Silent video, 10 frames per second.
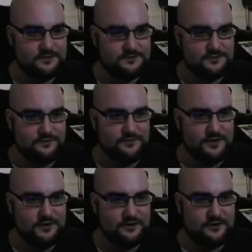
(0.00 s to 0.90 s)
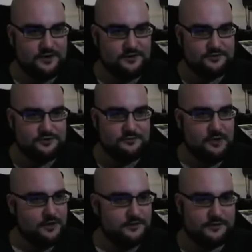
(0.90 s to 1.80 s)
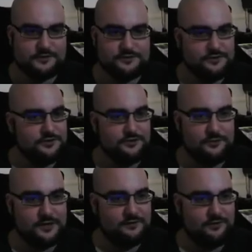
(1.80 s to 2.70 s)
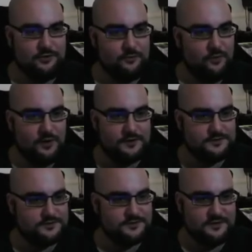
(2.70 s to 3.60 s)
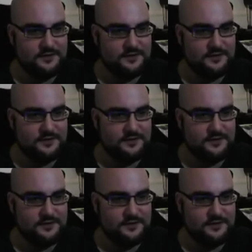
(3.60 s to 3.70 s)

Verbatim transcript: So you've got your other two monitors. You can do whatever you want.